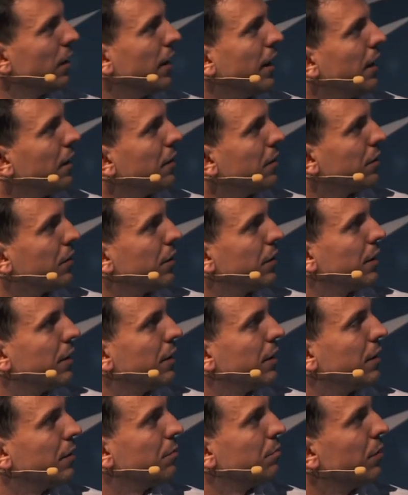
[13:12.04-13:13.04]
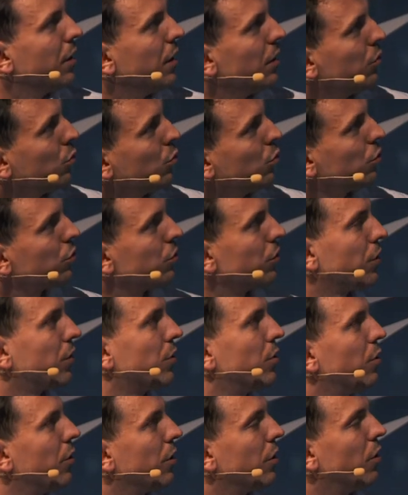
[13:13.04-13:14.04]
And the evolution is
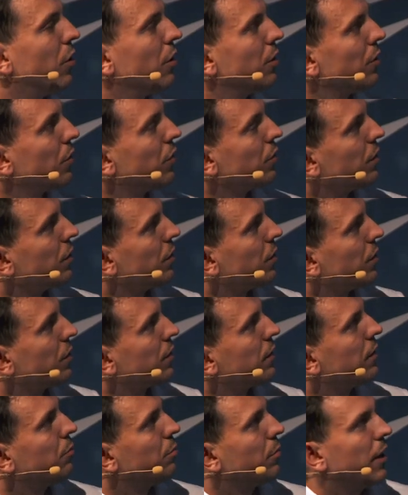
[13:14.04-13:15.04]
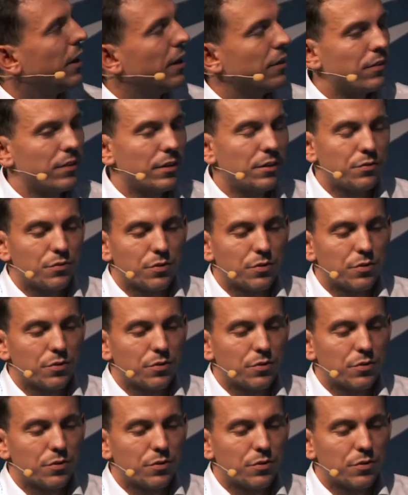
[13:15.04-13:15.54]
going on, so this is a headset